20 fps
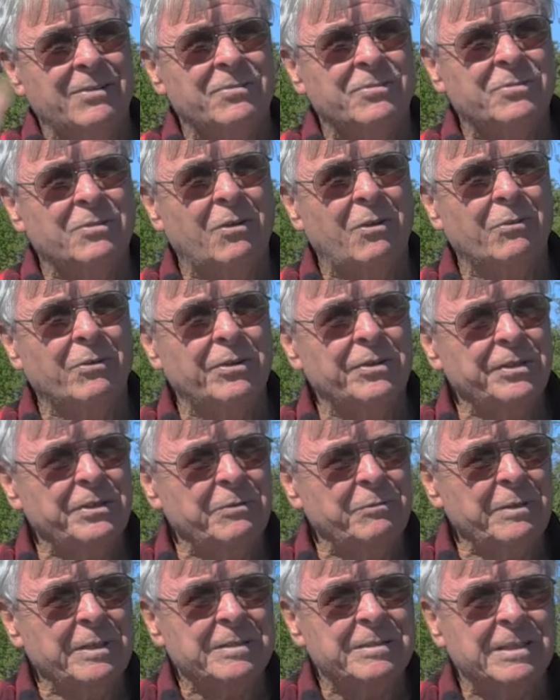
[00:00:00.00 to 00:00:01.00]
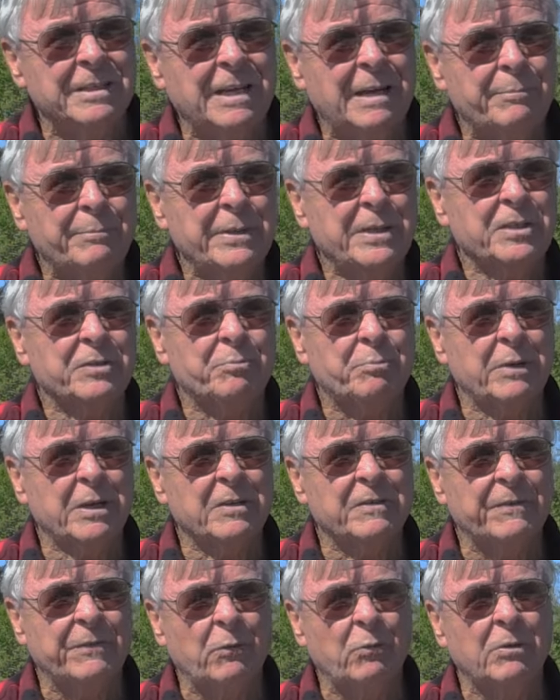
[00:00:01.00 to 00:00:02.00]
strong are you? He said, I bench
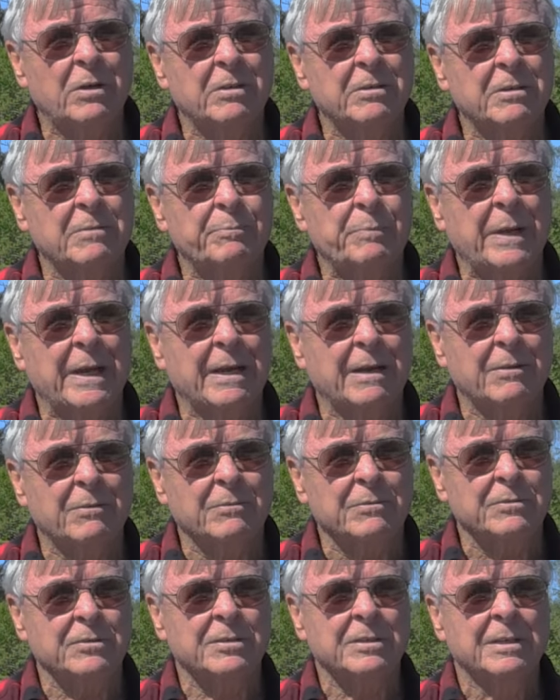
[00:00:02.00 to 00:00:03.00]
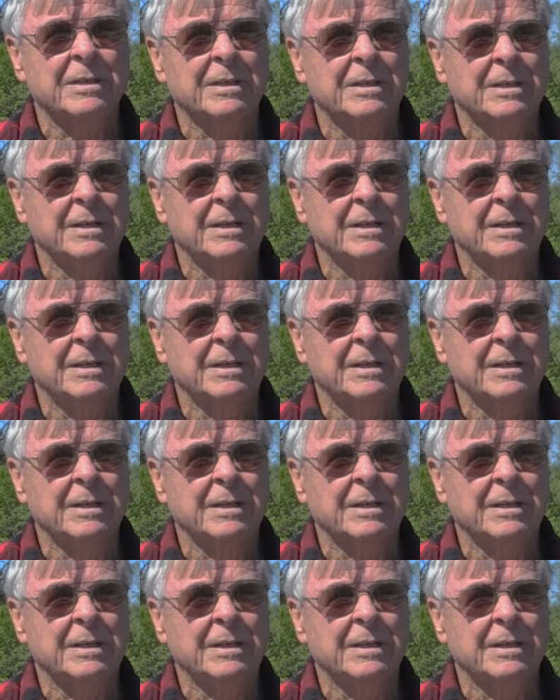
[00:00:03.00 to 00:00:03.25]
press 400 pounds.